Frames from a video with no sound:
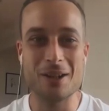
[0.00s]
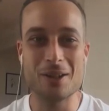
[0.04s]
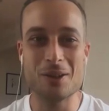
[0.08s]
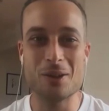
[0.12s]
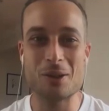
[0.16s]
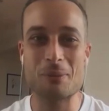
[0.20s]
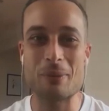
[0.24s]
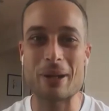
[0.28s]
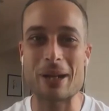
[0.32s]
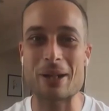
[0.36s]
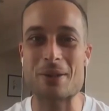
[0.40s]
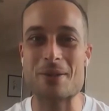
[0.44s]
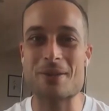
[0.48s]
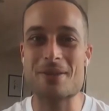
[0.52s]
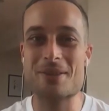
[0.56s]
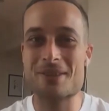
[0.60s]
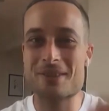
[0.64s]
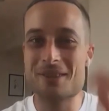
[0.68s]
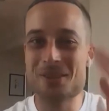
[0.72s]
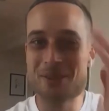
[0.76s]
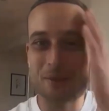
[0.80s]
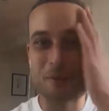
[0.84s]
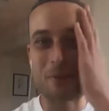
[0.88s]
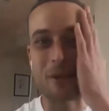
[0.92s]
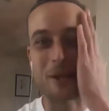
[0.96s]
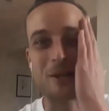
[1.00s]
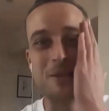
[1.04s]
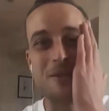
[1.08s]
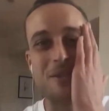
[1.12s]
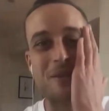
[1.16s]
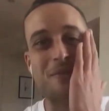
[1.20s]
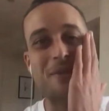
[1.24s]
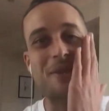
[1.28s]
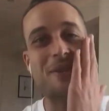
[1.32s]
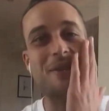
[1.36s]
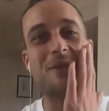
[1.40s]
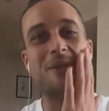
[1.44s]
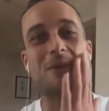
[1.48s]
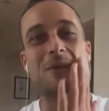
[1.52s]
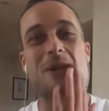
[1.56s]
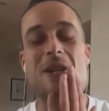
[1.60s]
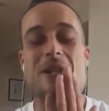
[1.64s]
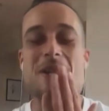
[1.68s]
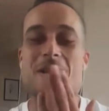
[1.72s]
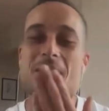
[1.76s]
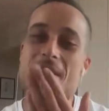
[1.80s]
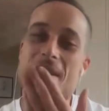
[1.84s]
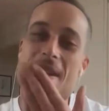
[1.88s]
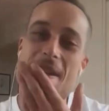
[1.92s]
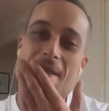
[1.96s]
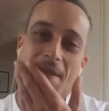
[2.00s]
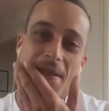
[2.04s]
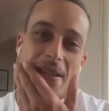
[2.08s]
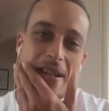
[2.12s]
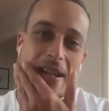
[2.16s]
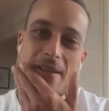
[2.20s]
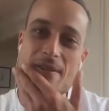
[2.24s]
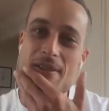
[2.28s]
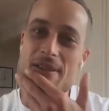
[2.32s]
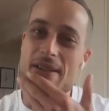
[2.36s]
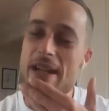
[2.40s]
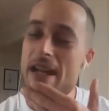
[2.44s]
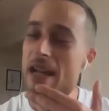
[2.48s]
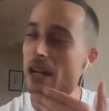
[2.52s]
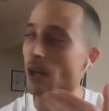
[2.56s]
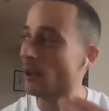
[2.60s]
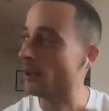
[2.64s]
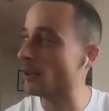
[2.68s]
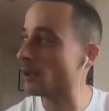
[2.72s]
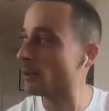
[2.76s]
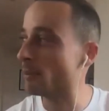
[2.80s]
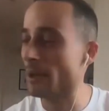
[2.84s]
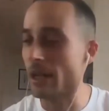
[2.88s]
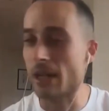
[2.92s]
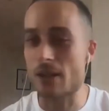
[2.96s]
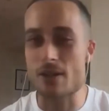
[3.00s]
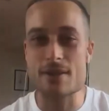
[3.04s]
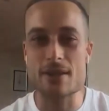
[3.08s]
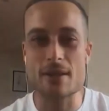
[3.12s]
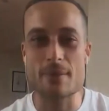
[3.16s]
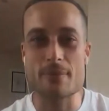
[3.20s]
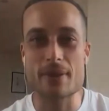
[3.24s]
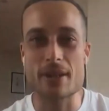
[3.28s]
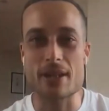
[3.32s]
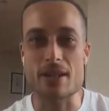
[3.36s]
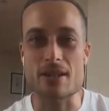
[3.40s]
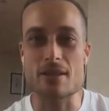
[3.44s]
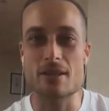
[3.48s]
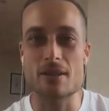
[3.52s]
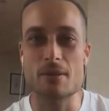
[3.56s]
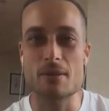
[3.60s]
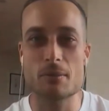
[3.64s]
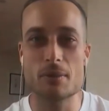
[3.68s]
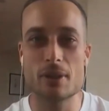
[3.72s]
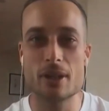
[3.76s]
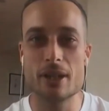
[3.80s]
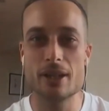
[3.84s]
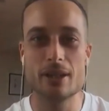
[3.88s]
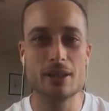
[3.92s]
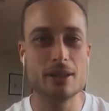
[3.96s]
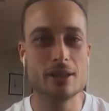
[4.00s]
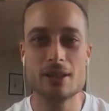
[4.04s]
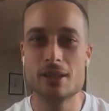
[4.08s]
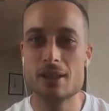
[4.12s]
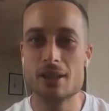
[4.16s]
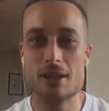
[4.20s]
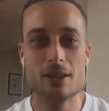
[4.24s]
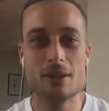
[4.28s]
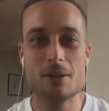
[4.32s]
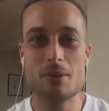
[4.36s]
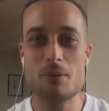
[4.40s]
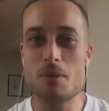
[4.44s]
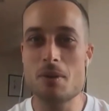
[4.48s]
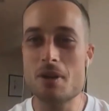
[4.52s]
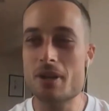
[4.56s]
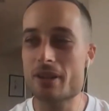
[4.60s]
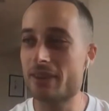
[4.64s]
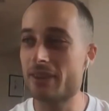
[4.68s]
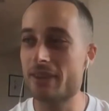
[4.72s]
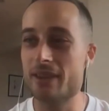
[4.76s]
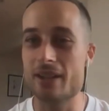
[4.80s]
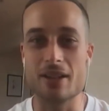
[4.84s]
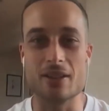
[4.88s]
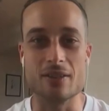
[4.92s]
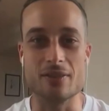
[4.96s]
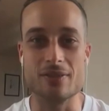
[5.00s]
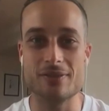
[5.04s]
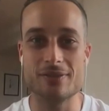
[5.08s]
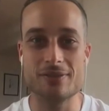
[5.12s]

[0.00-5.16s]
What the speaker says: I look back on some of the situations, even now I look back on some things and I'm like, what the